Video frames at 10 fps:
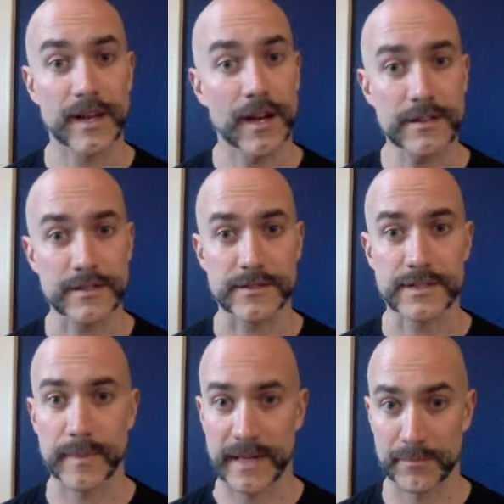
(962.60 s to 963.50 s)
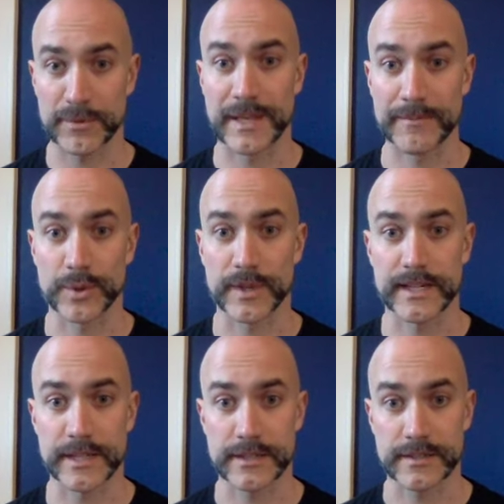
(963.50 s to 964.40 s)
colors depend on perceptual
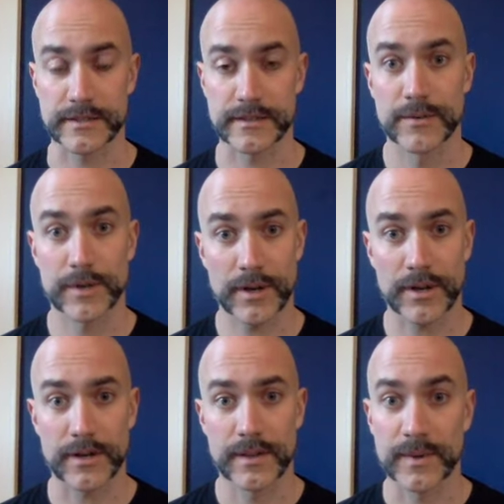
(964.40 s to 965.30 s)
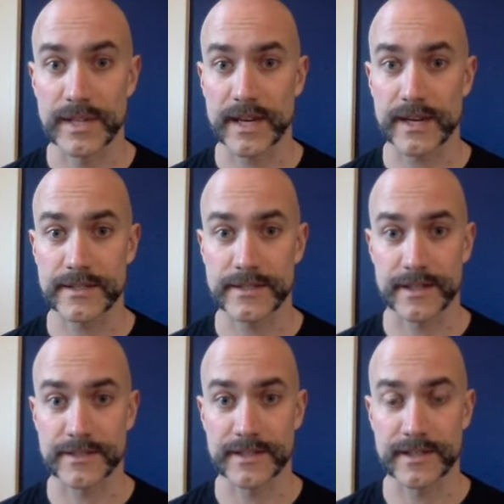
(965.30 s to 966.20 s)
conditions. Recall that when Locke
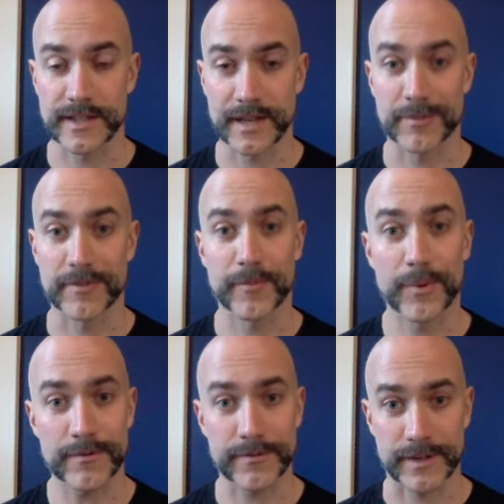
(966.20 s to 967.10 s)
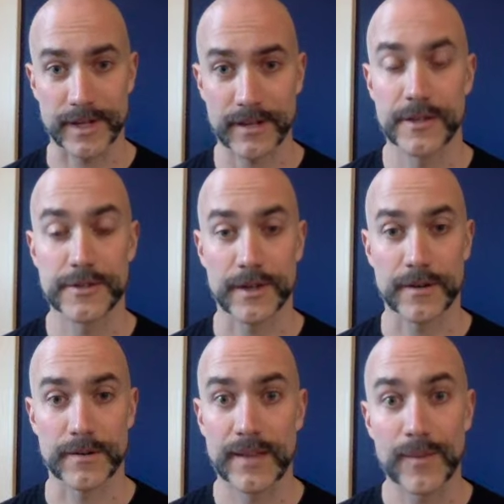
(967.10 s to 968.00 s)
discussed the example of porphyry, he
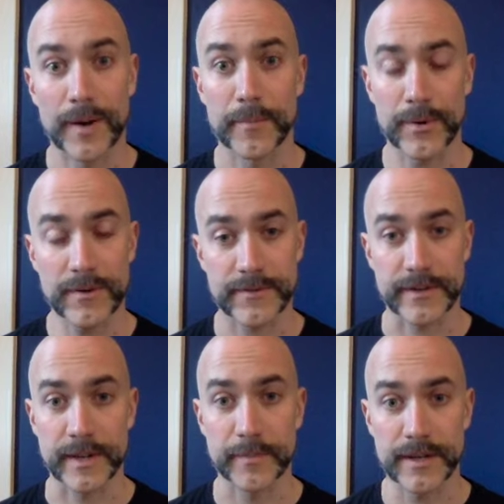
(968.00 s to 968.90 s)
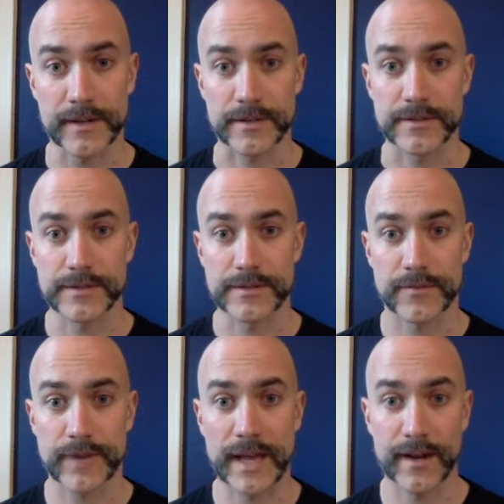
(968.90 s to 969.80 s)
showed that while porphyry appears
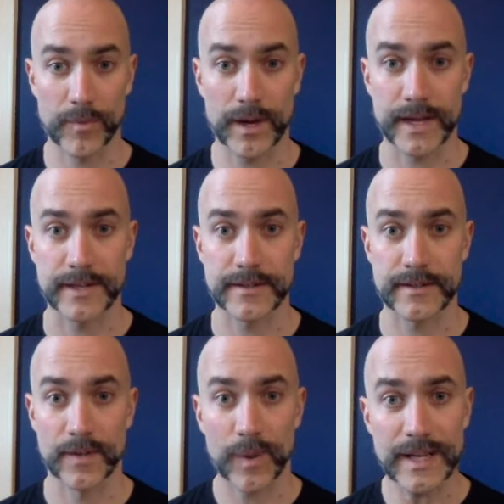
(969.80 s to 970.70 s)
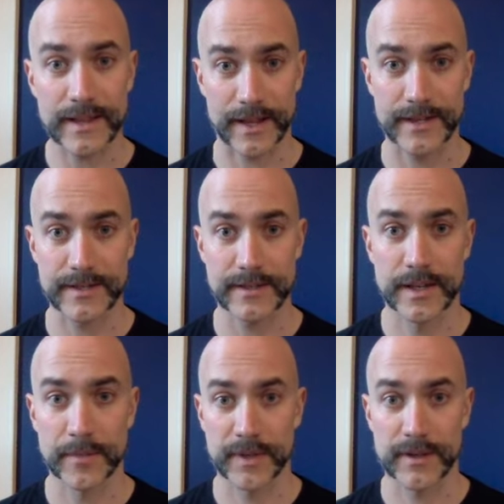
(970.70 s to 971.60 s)
red and white in white light, it
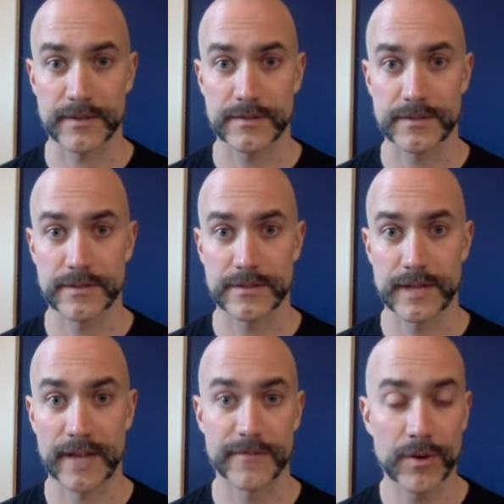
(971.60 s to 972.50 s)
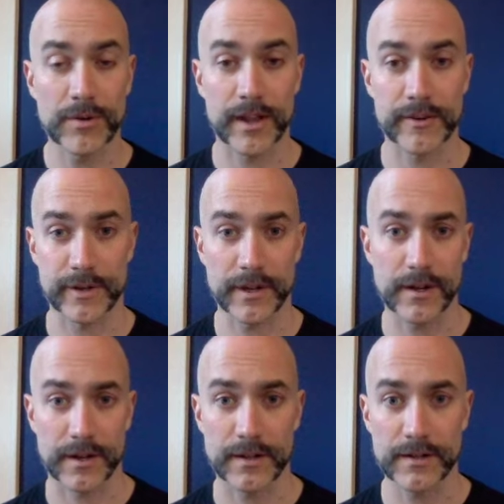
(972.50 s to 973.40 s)
appears to have no color at
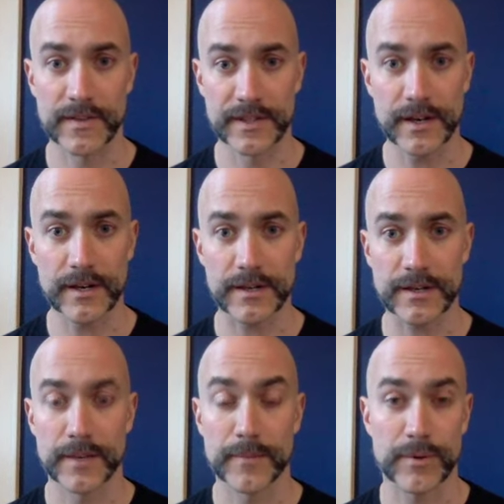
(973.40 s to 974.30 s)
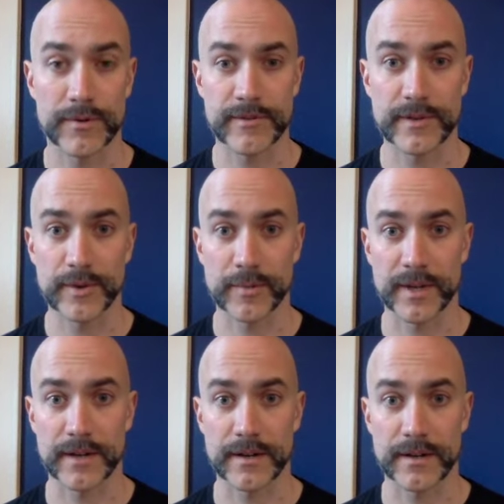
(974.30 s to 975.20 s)
all in the dark, and porphyry would
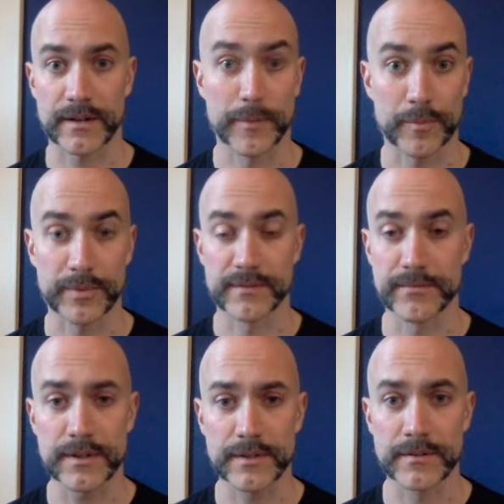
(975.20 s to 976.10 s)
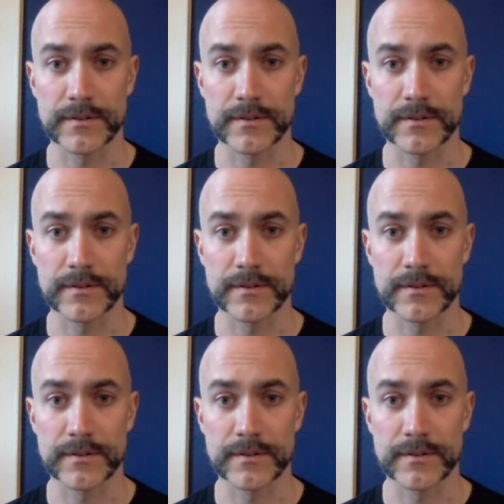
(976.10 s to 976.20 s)
appear purple and blue